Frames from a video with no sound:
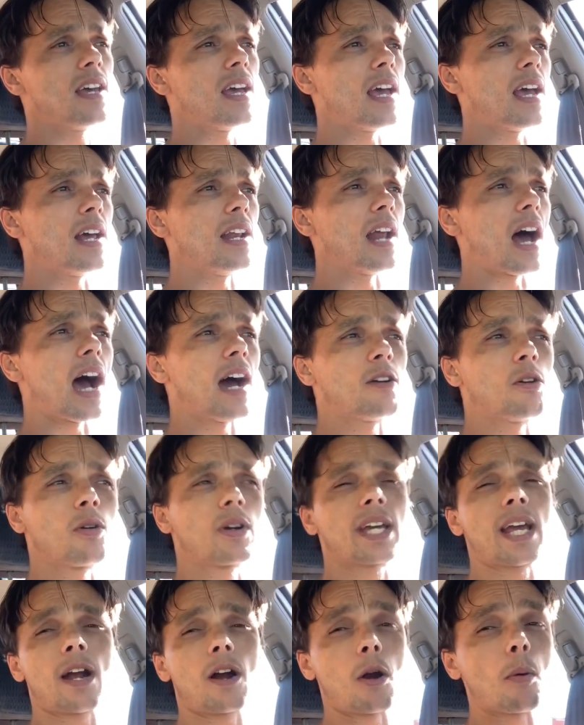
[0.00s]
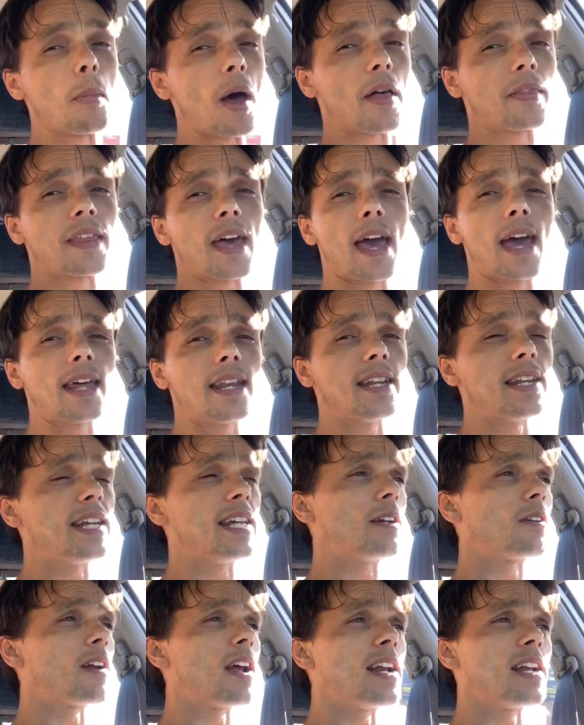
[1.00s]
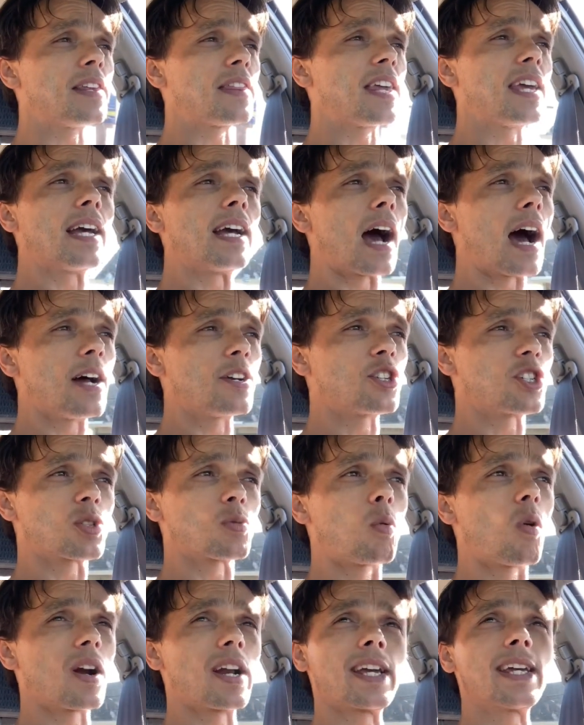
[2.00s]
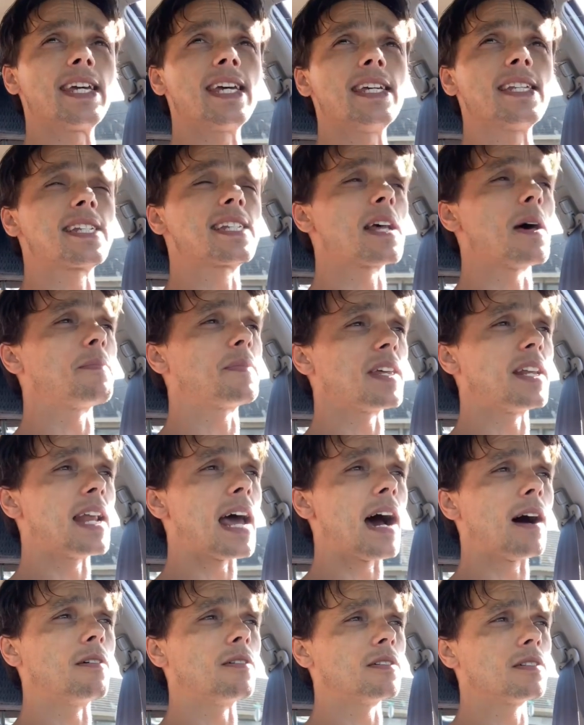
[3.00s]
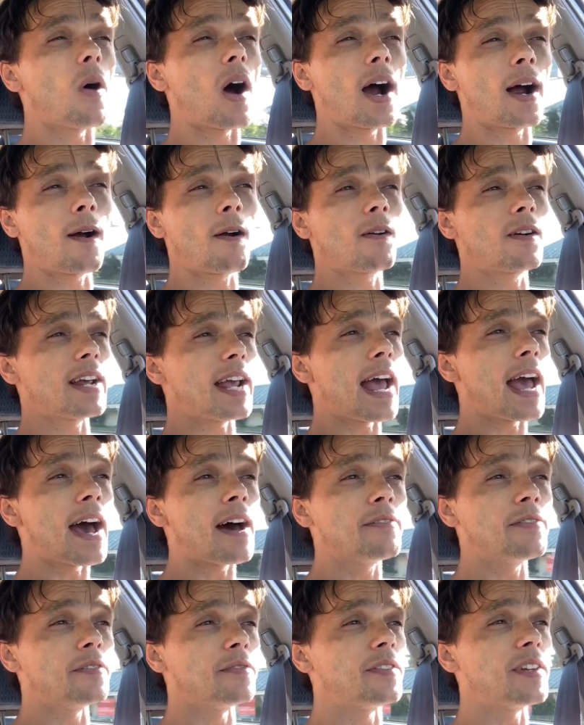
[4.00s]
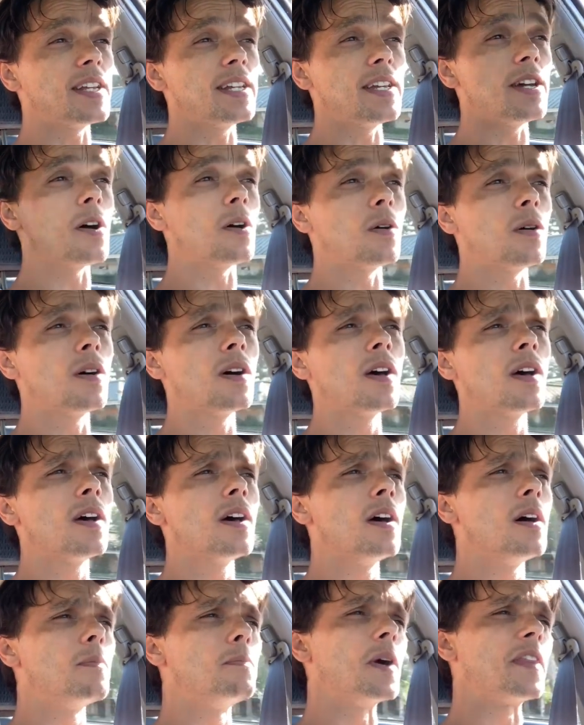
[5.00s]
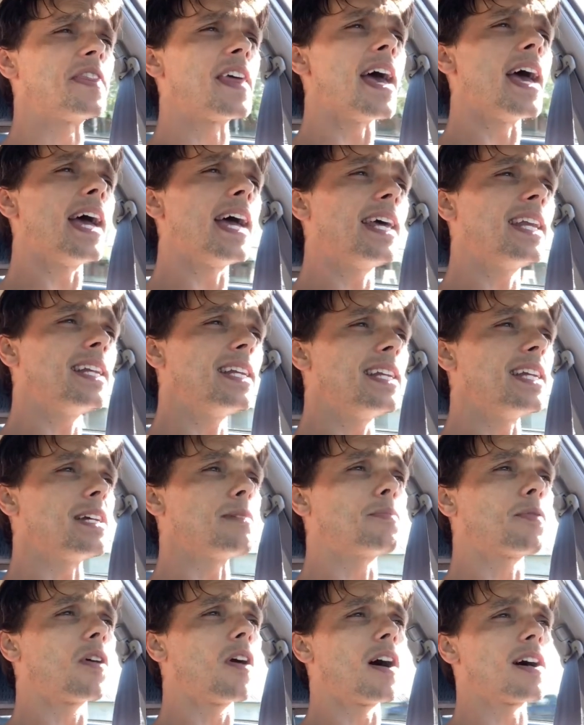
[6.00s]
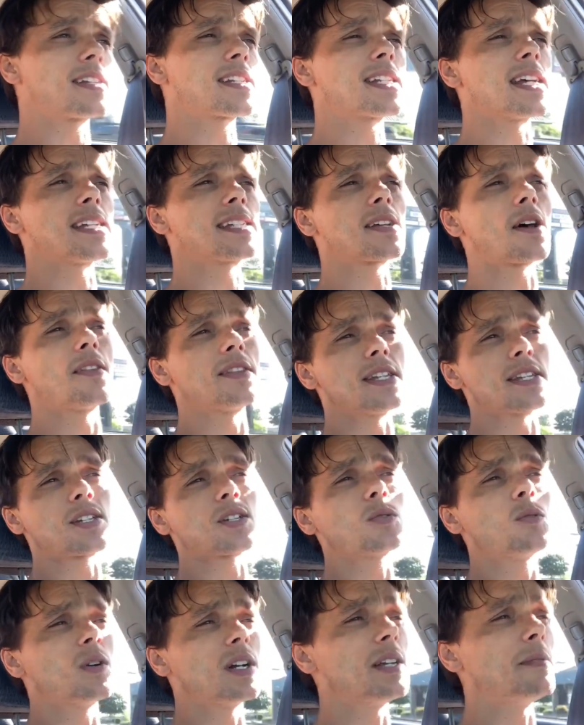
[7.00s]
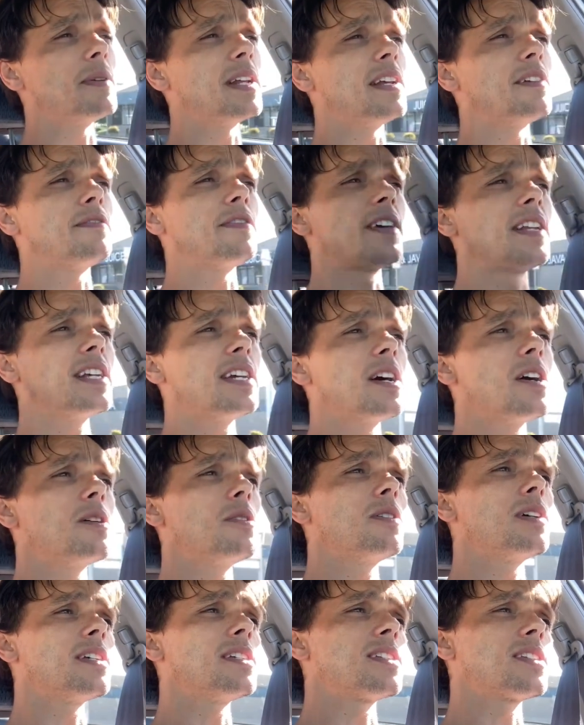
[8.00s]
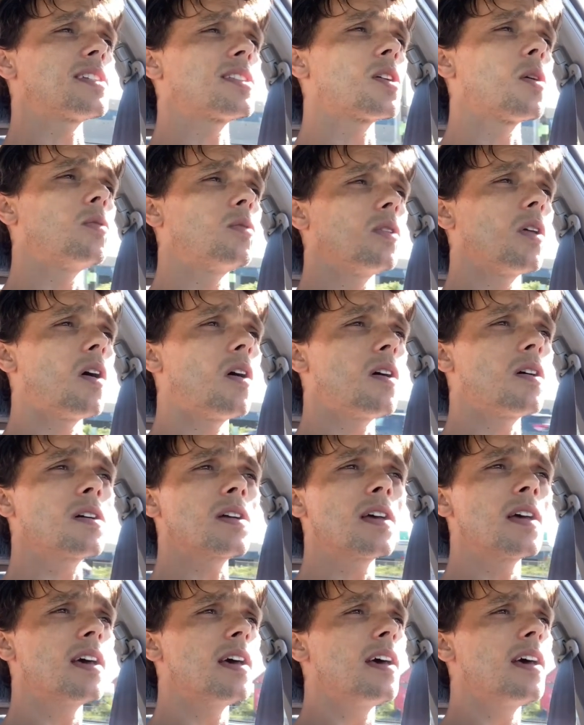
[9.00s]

and I don't care about the editing or anything. I just want to get something out. I already have a video, but the editing process on this 20 minute video is so long,